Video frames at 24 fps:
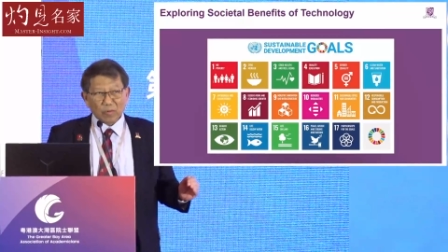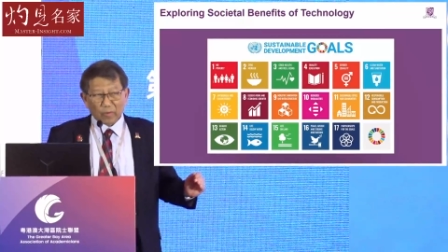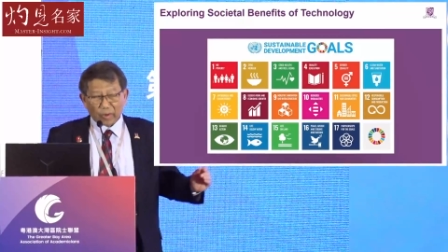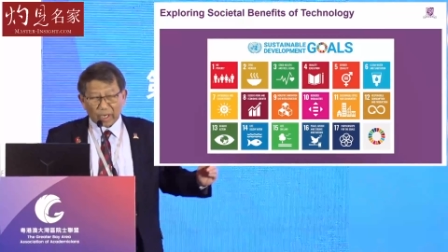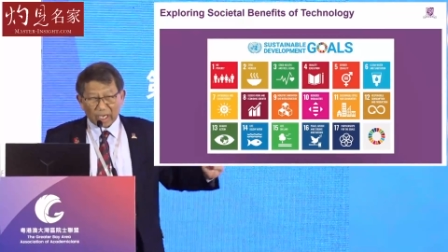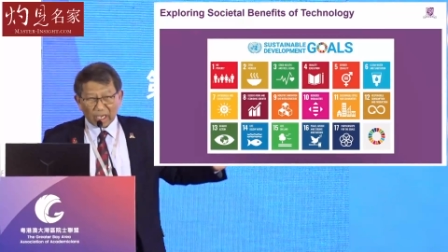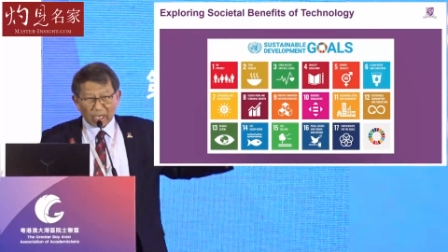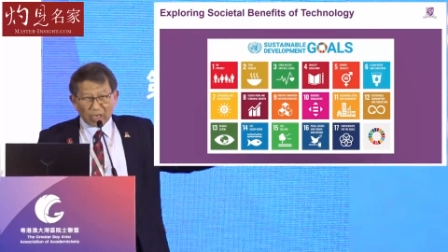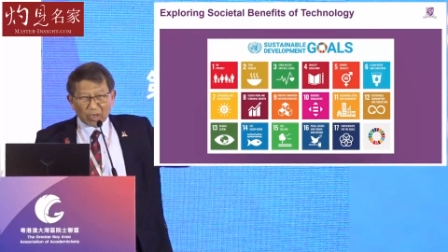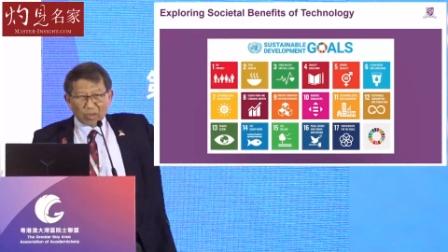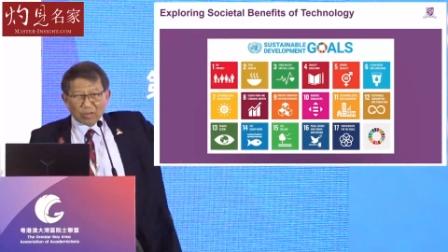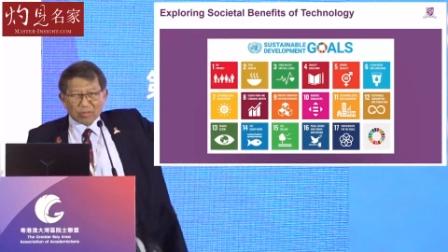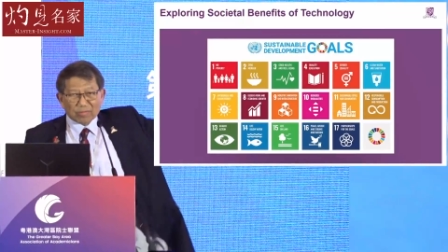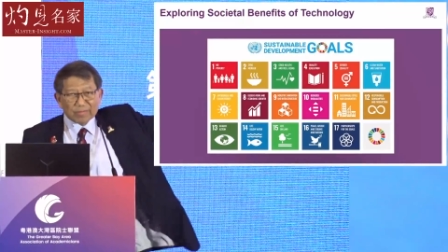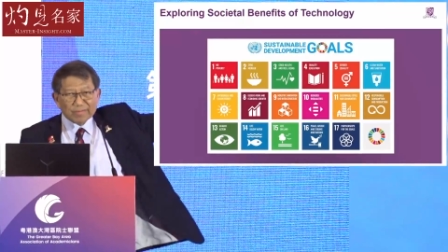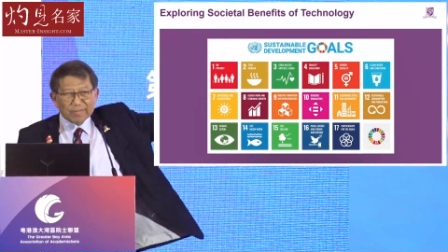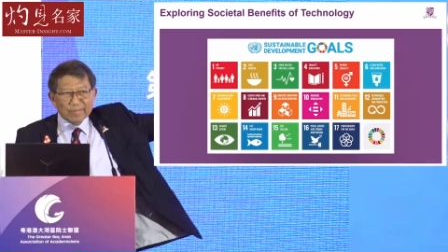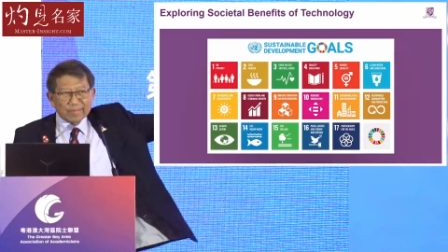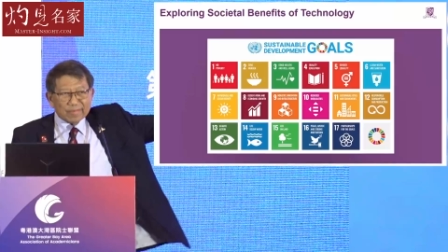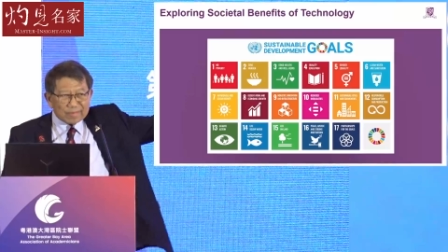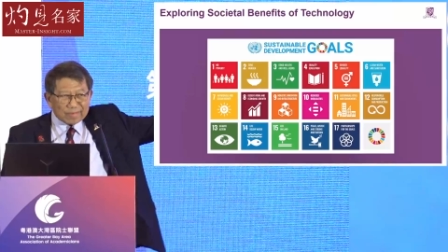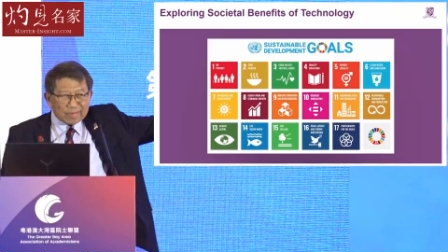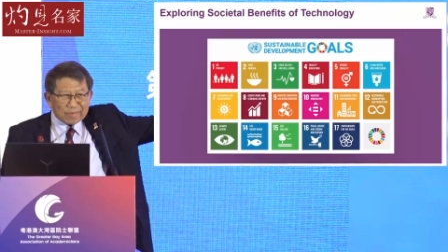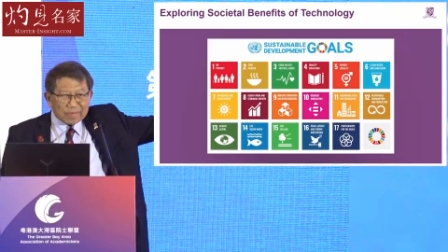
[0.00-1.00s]

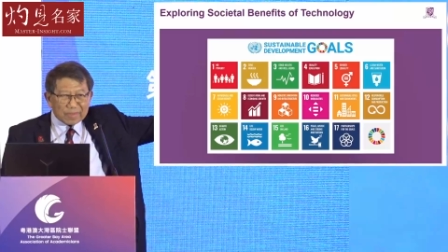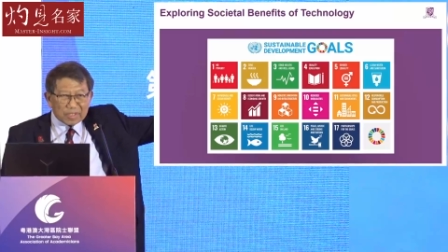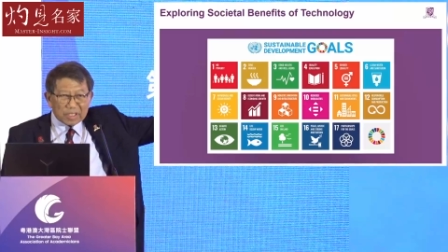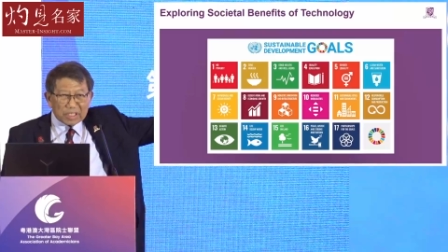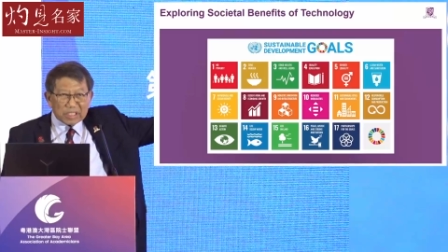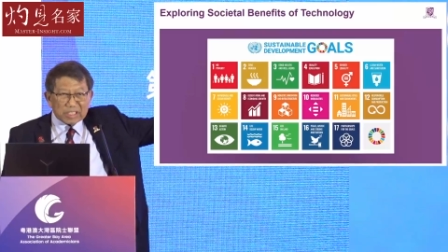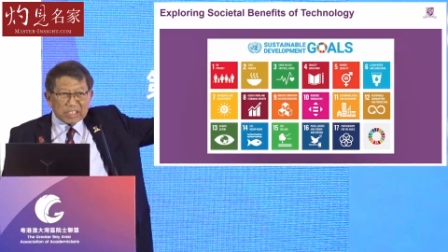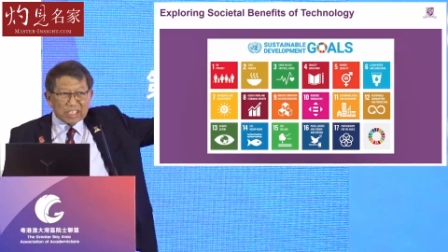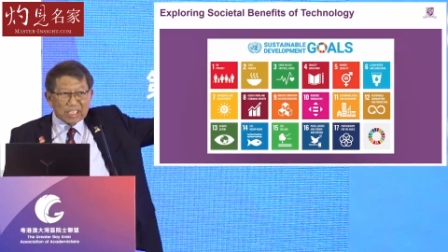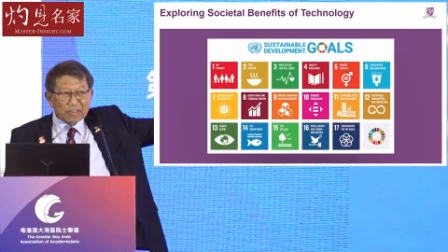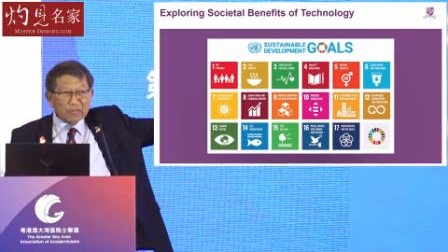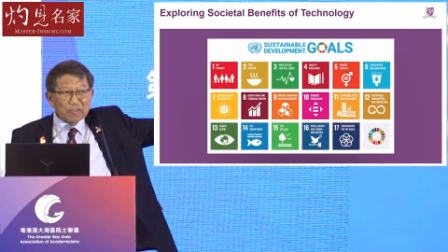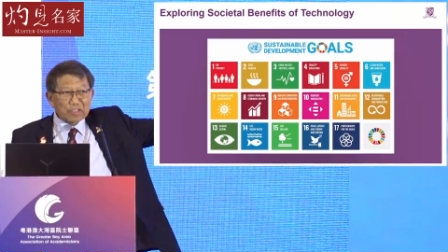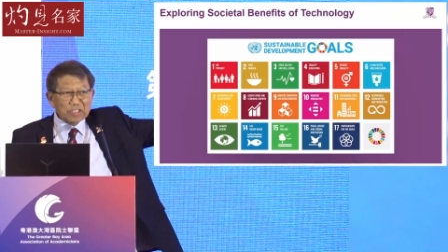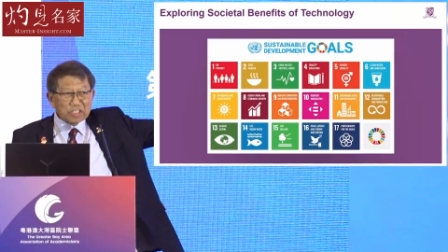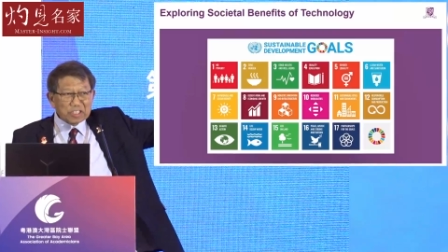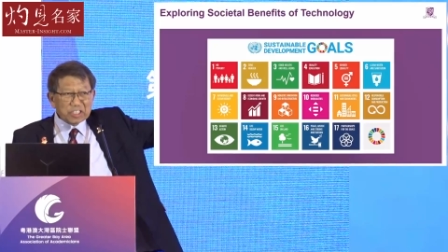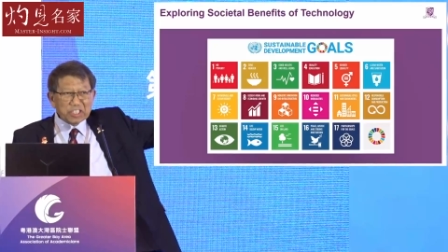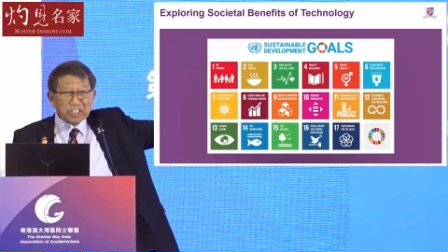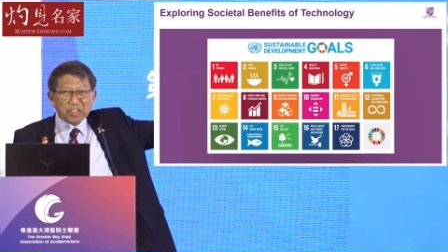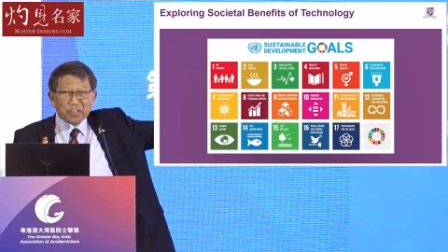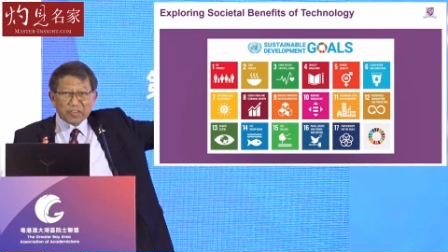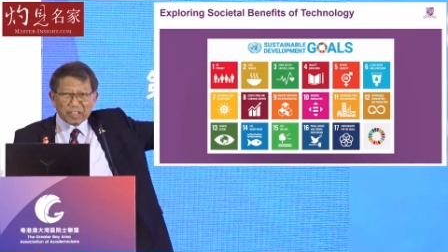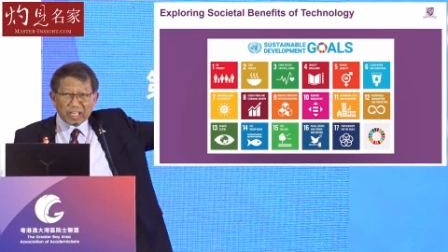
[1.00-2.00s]
Well, these
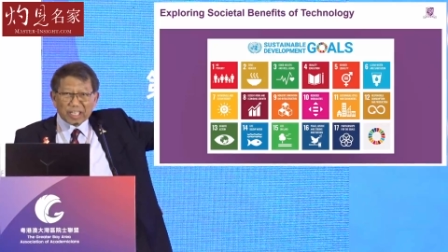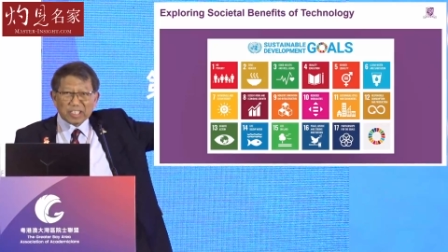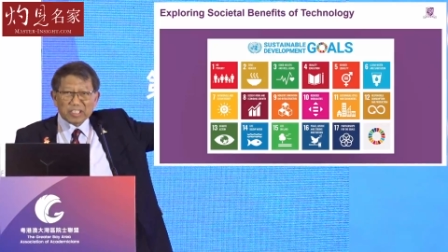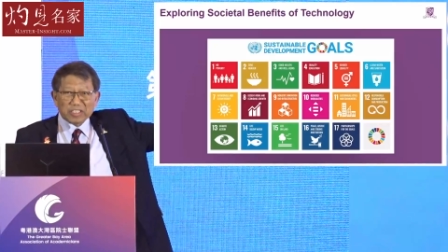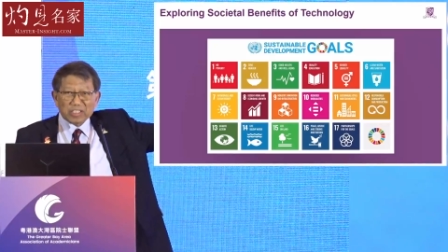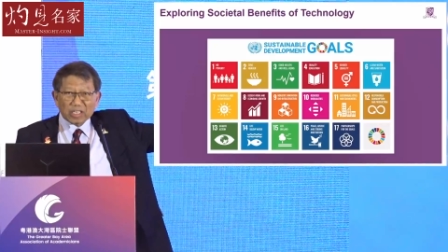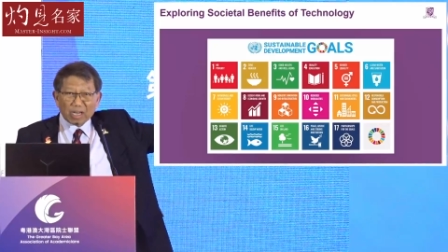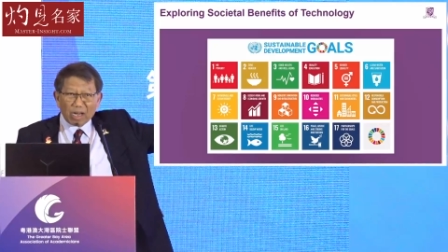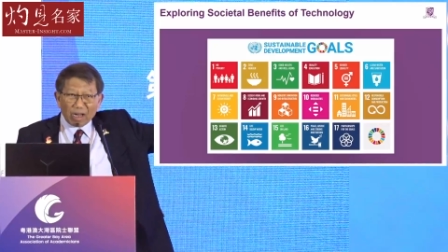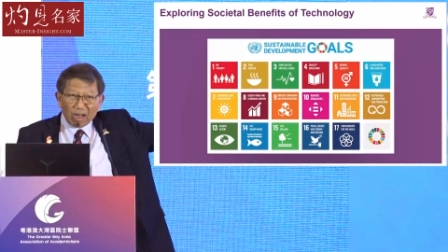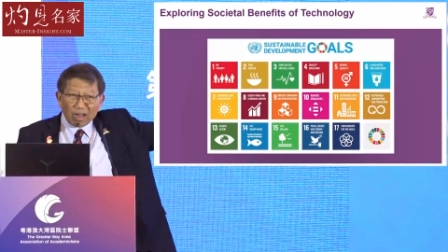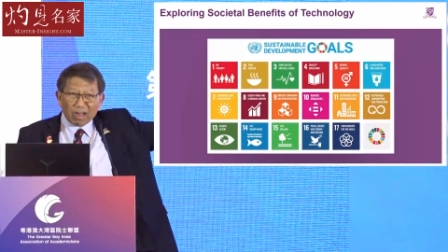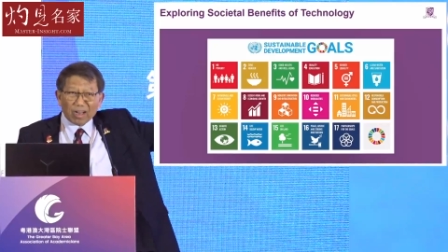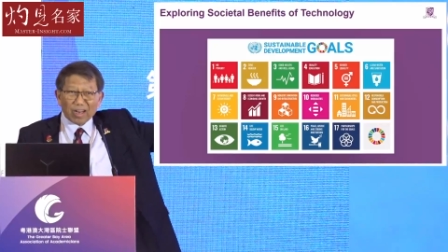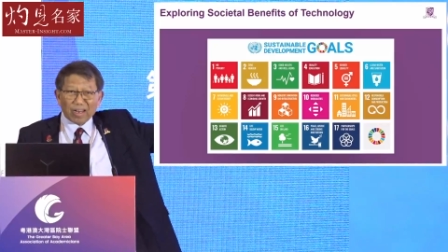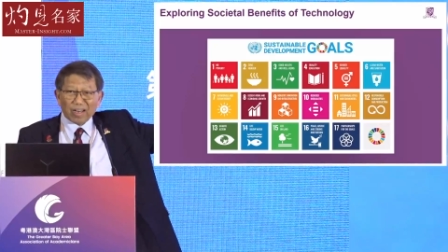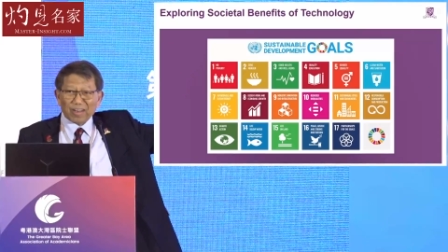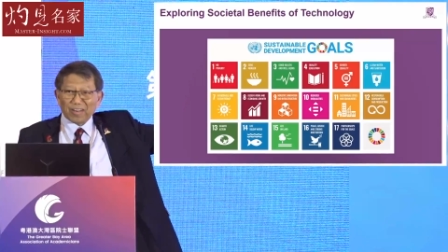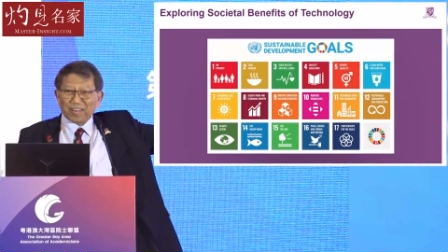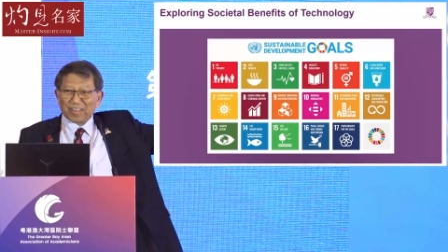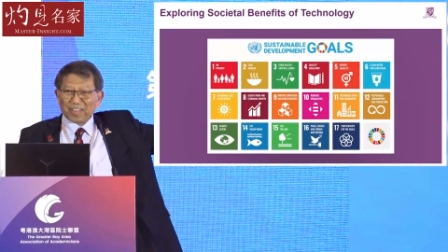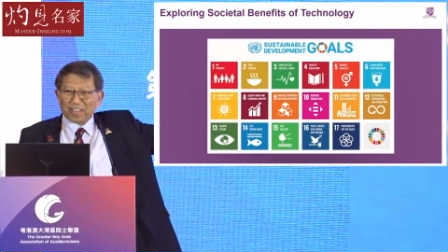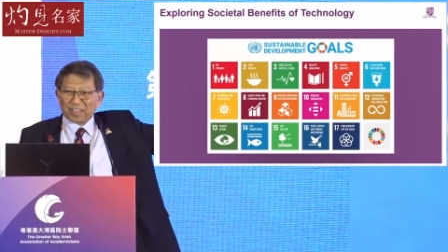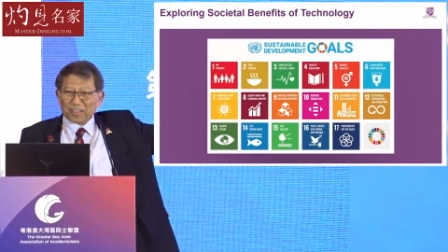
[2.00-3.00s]
17 things
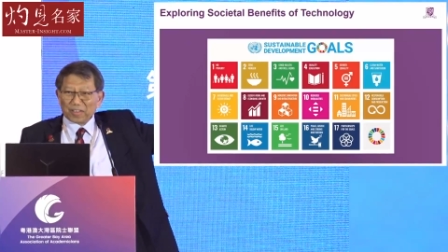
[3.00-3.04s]
are,